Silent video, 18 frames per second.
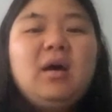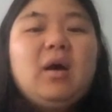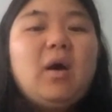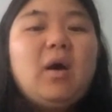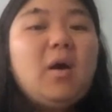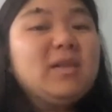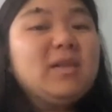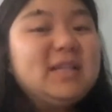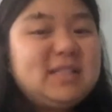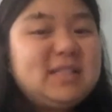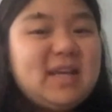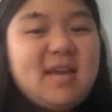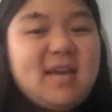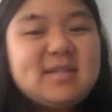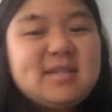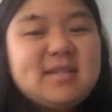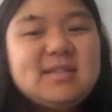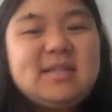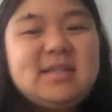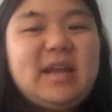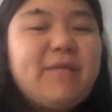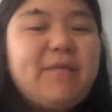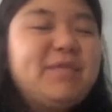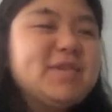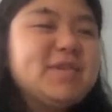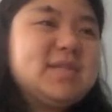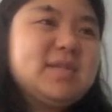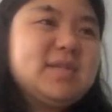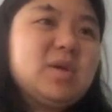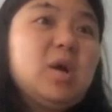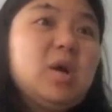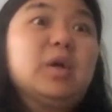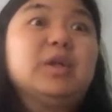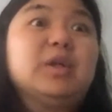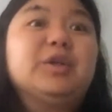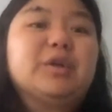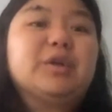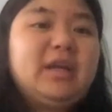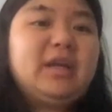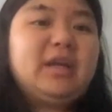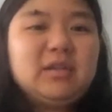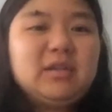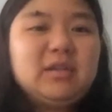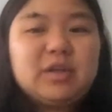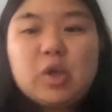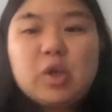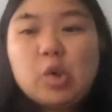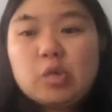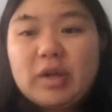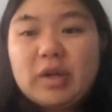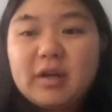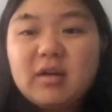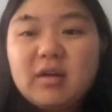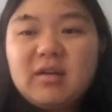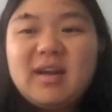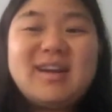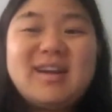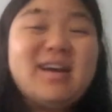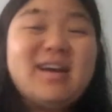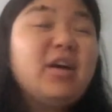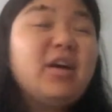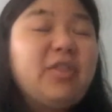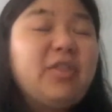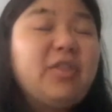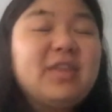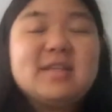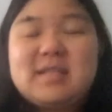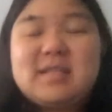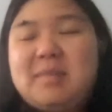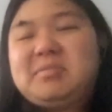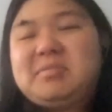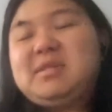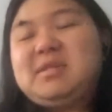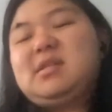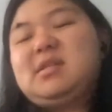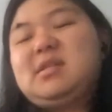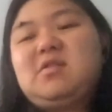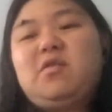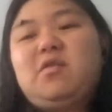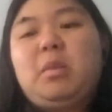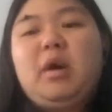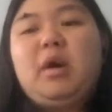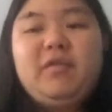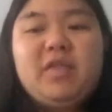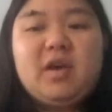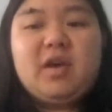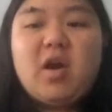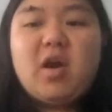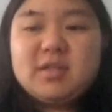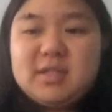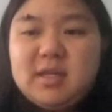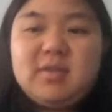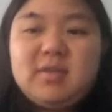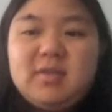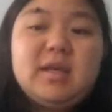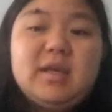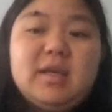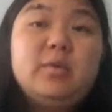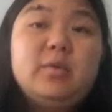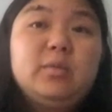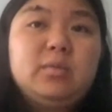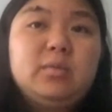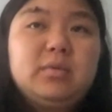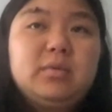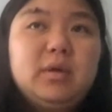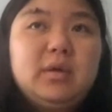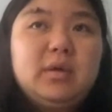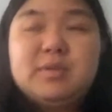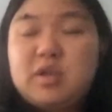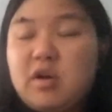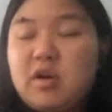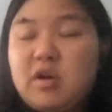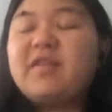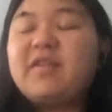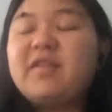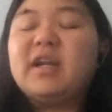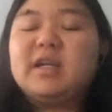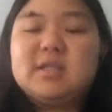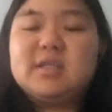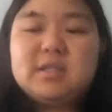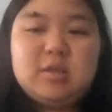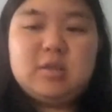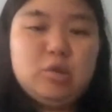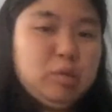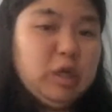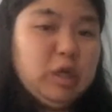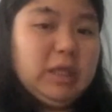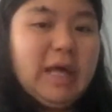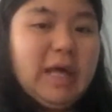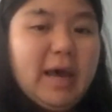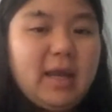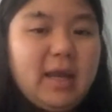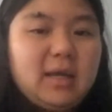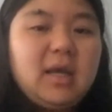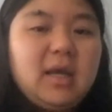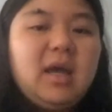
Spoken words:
All it takes is an emphasis on your analytical rigor and a healthy skepticism of the content that you observe and consume online.